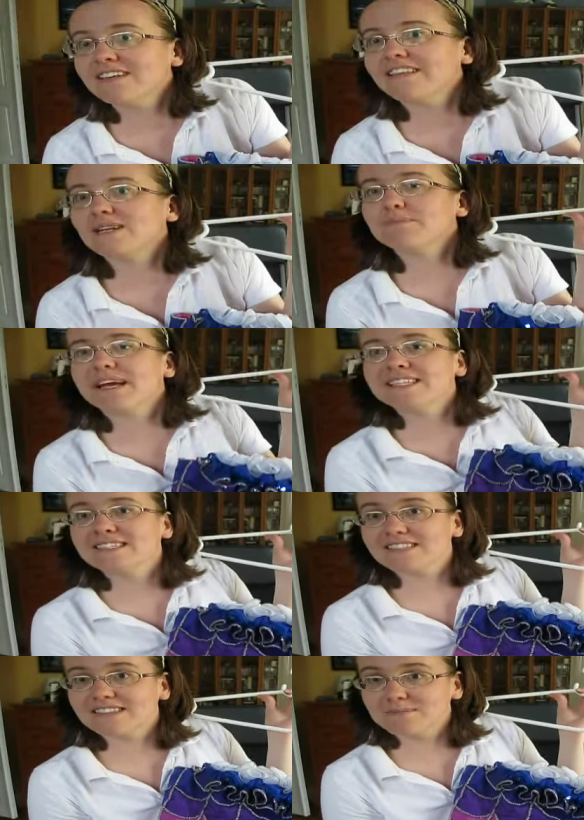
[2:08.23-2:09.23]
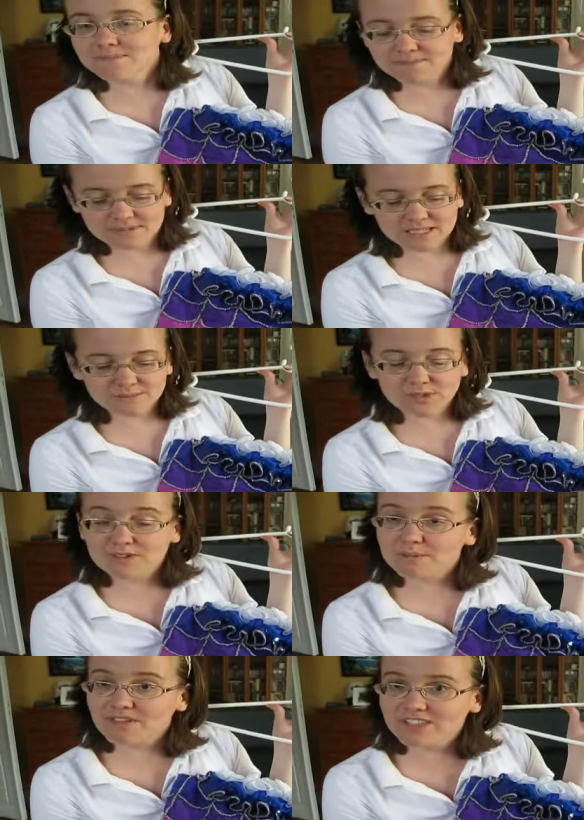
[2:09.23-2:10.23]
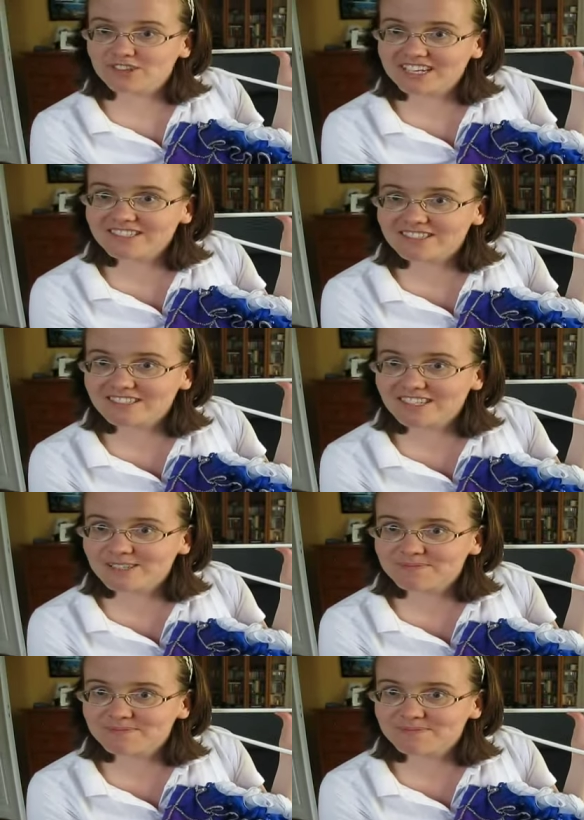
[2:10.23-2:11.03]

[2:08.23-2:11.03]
-huh. then painted them, then put them on the dress.